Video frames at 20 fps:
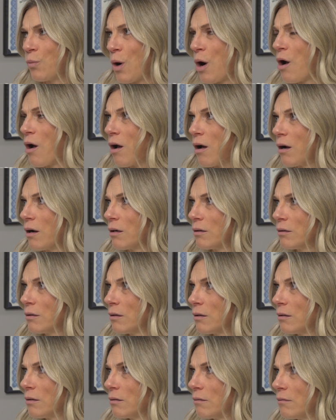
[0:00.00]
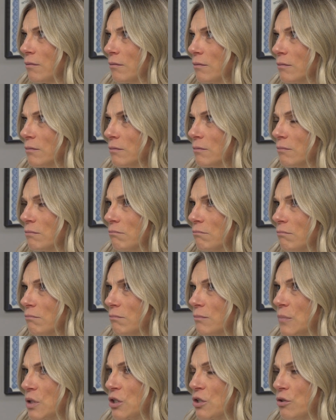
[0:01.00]
wrong
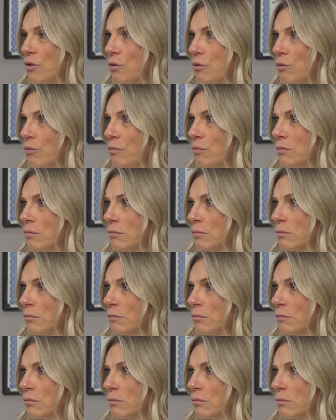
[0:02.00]
to